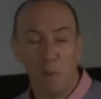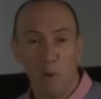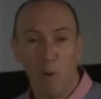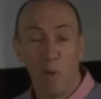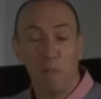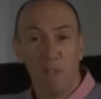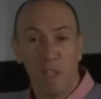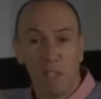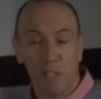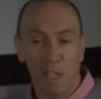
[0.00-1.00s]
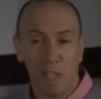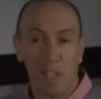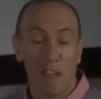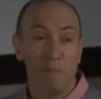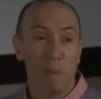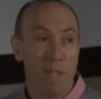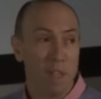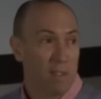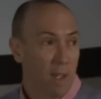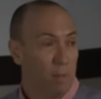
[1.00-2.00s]
but all of these things have been
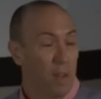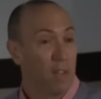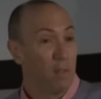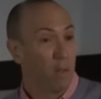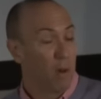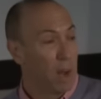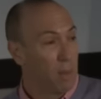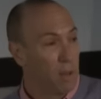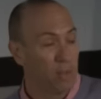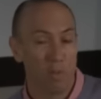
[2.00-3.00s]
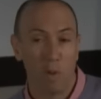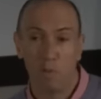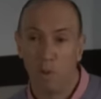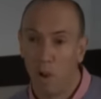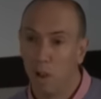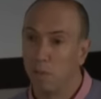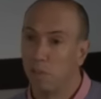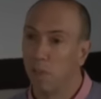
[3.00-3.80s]
the subject of a randomized controlled trial